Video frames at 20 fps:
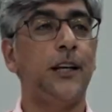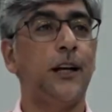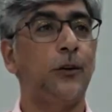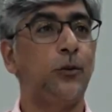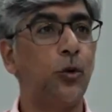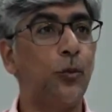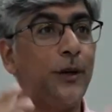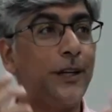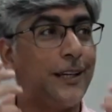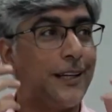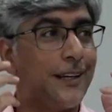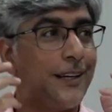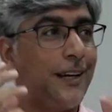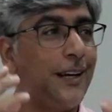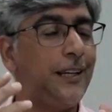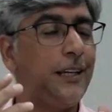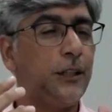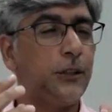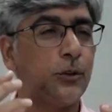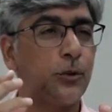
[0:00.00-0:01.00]
Do we
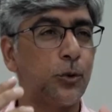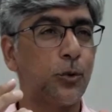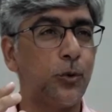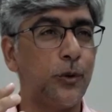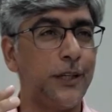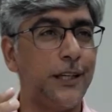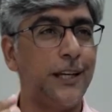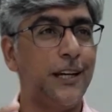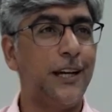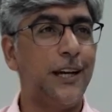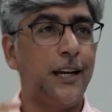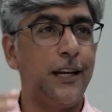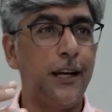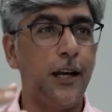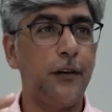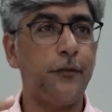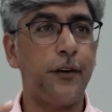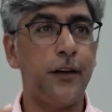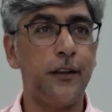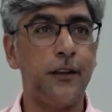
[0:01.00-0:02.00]
really truly
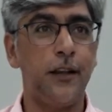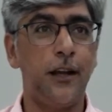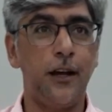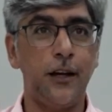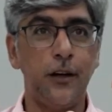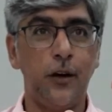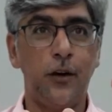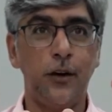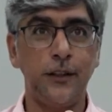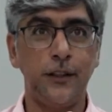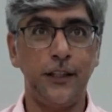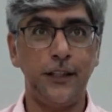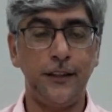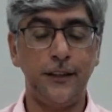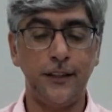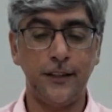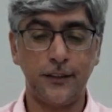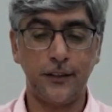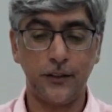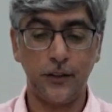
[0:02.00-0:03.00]
love Allah in this,